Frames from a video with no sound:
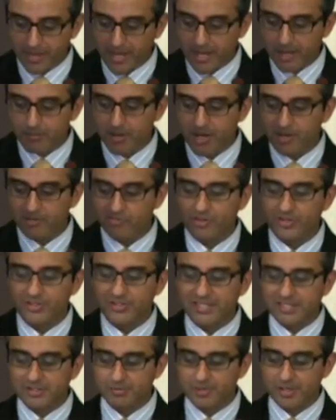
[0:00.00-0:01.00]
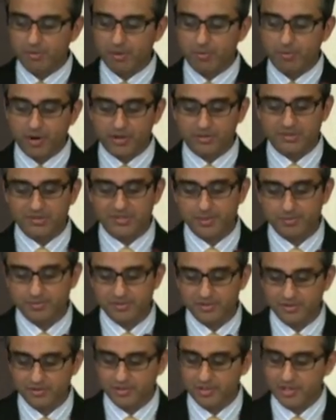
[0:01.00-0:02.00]
and black bile, for these become a part of the
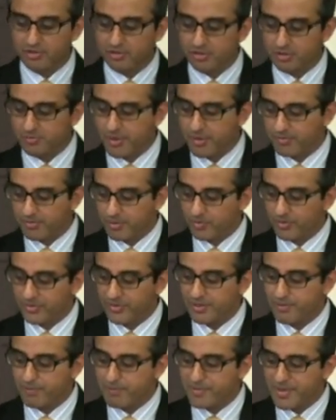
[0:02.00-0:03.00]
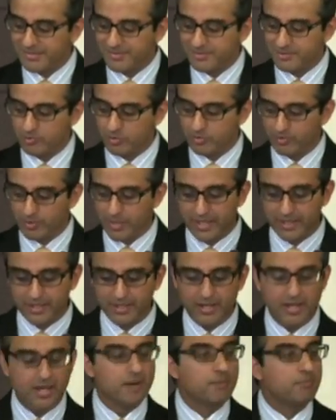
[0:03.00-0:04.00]
substance of the nourished member when they're mixed with the
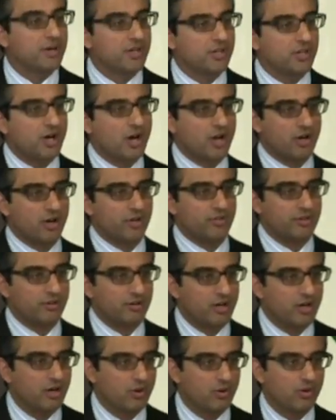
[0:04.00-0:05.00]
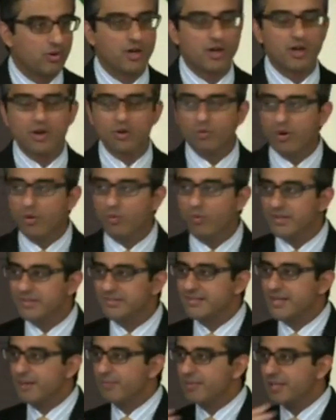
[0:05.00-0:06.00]
blood, but not on their own. Well, what
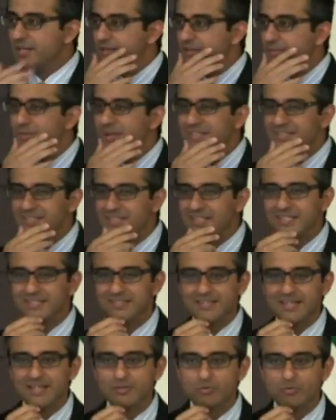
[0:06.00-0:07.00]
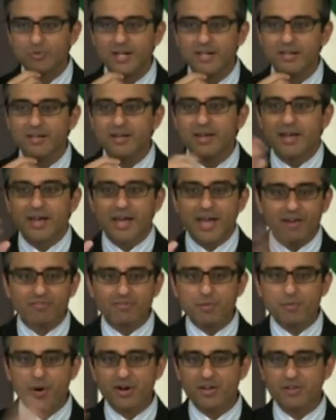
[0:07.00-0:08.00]
does that mean? He basically says, well,
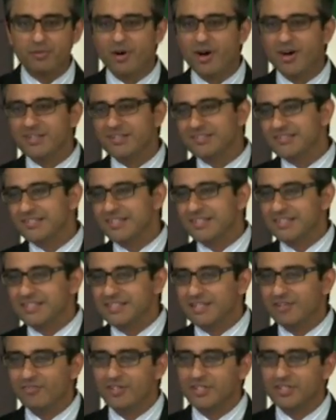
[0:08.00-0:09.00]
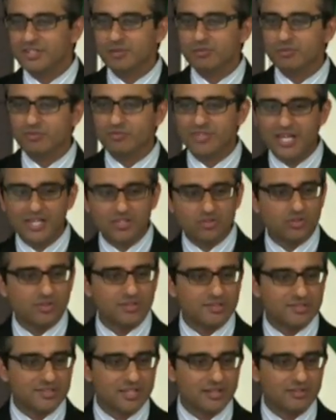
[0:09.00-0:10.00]
every part of the body is slightly different in terms of texture
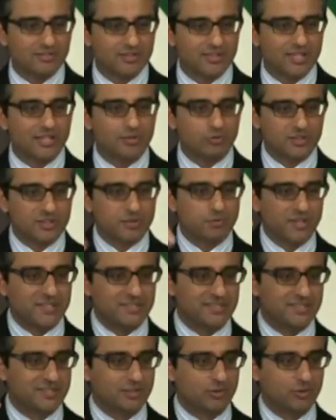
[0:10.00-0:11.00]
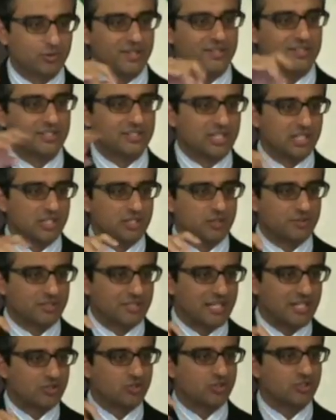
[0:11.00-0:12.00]
and stuff, so that's what spices do, right? They change up
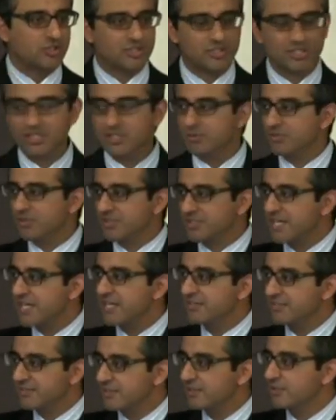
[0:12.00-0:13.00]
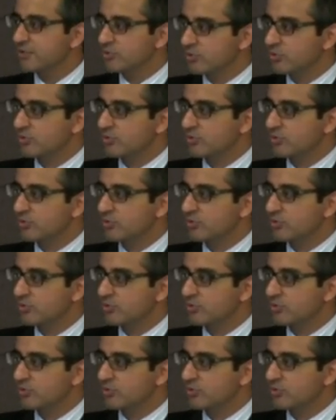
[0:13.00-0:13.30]
the texture, they change up the taste, they do